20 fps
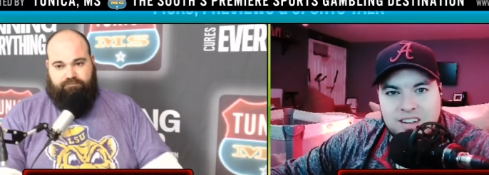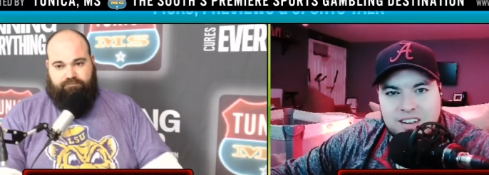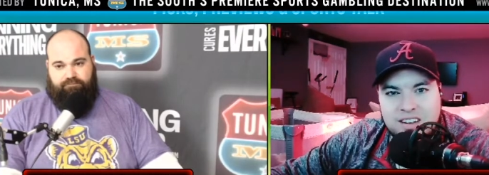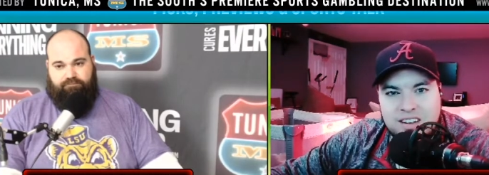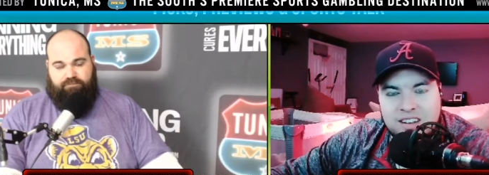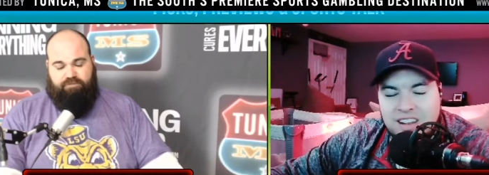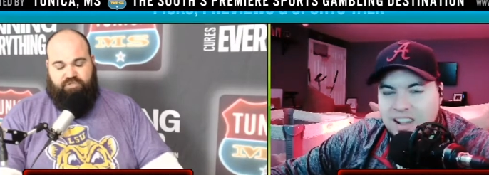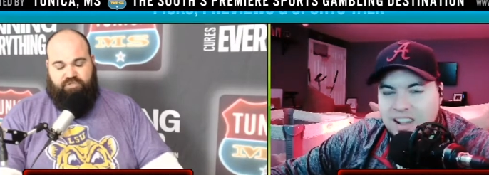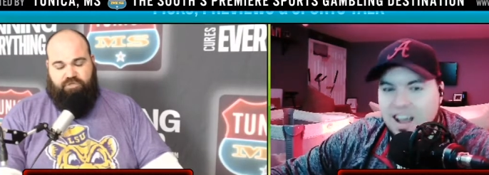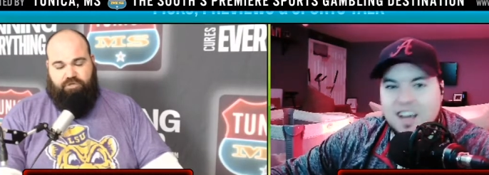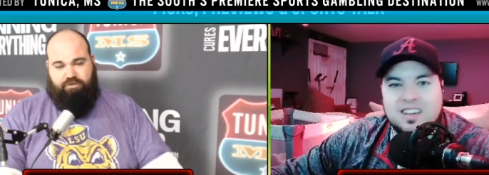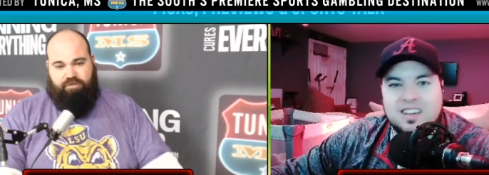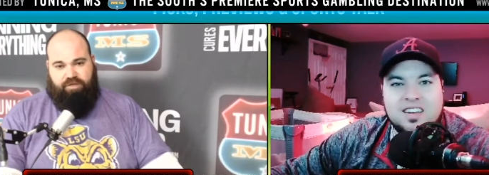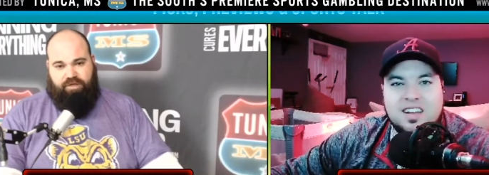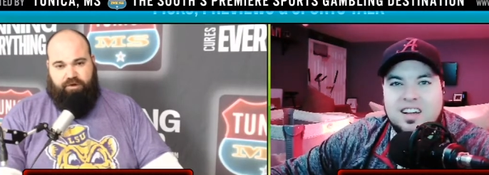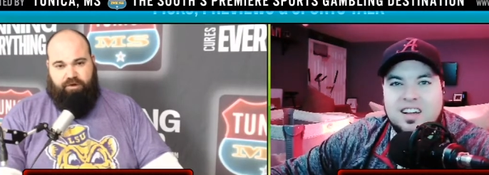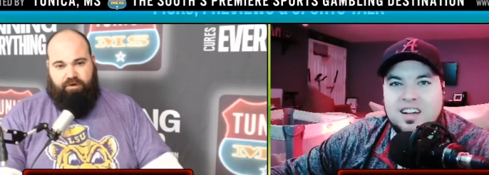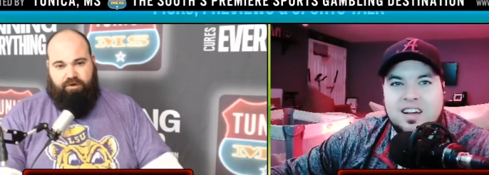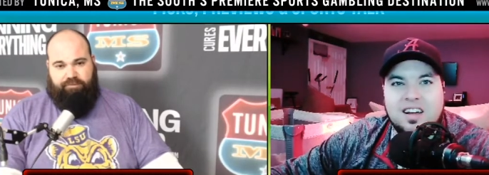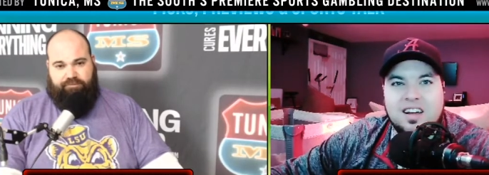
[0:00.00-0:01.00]
Speaker 1: Like sure I, they
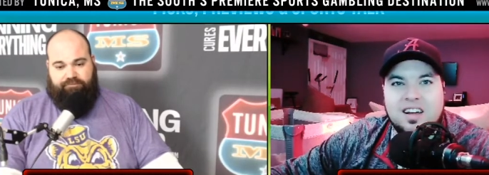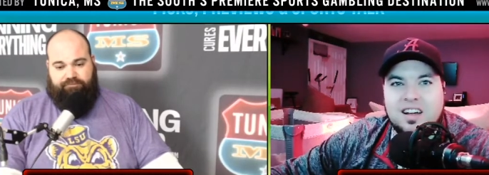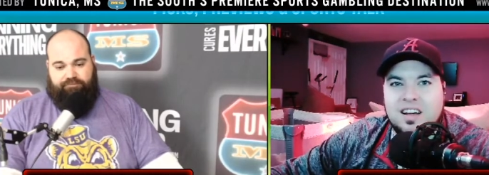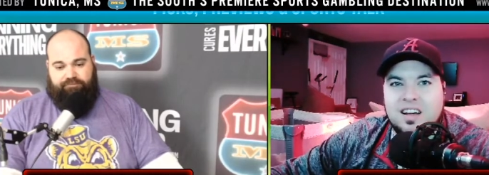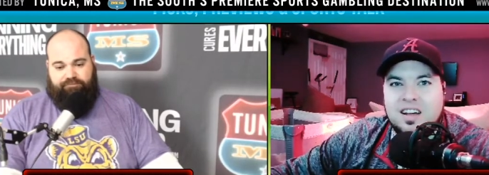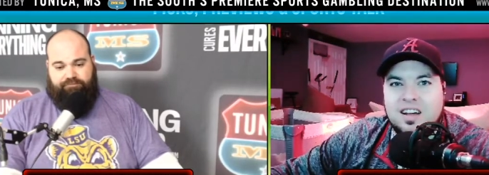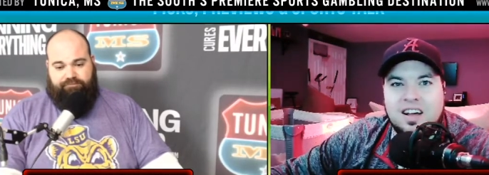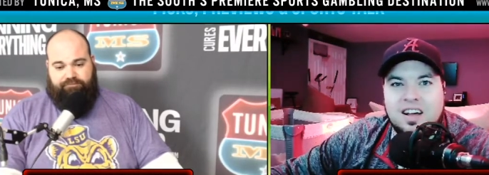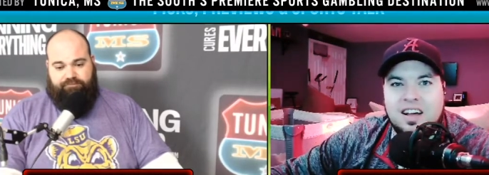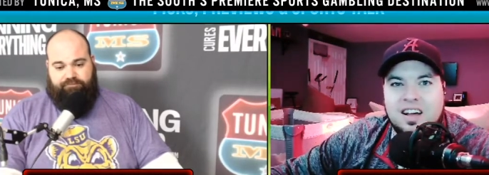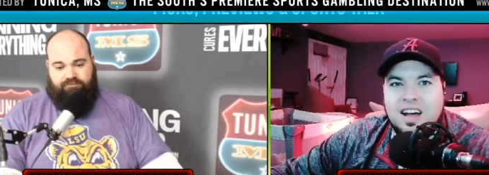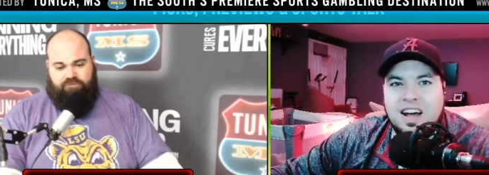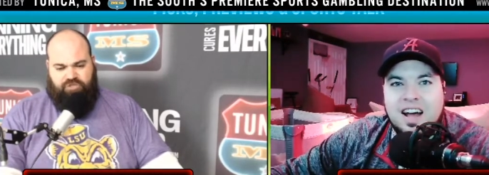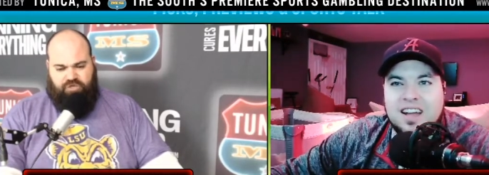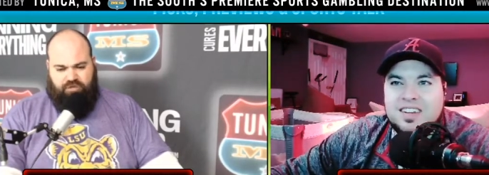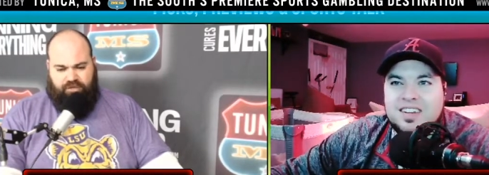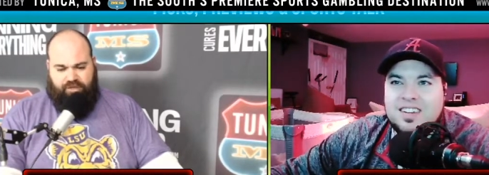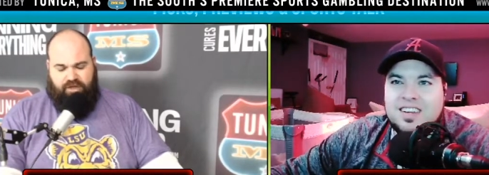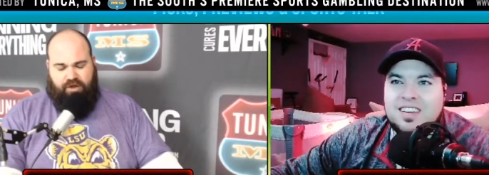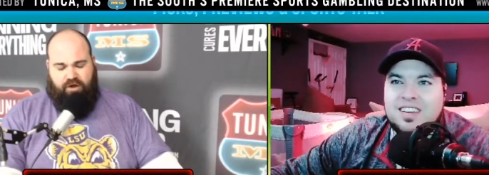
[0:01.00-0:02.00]
are.
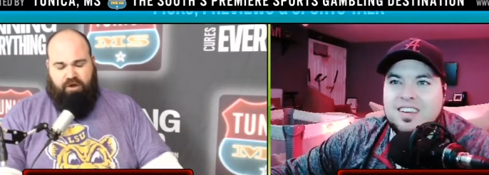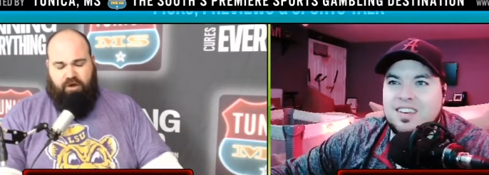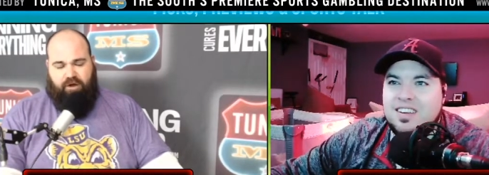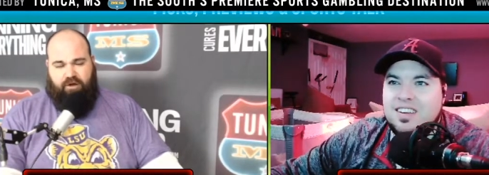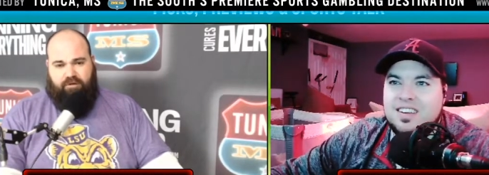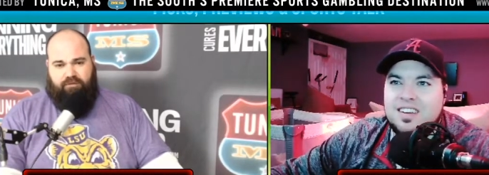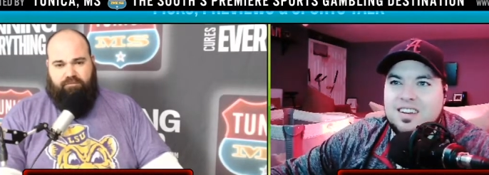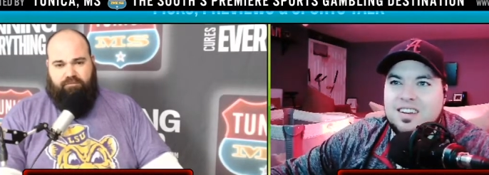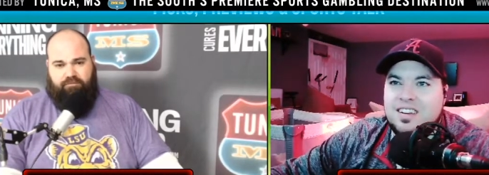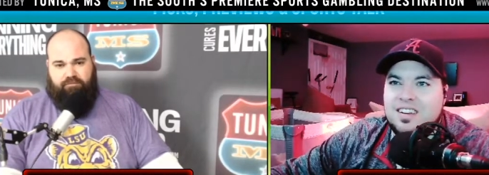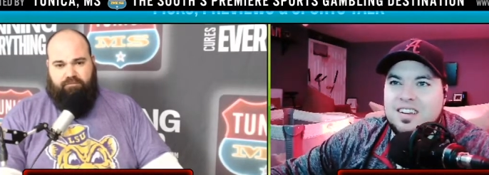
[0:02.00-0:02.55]
Sure, they are.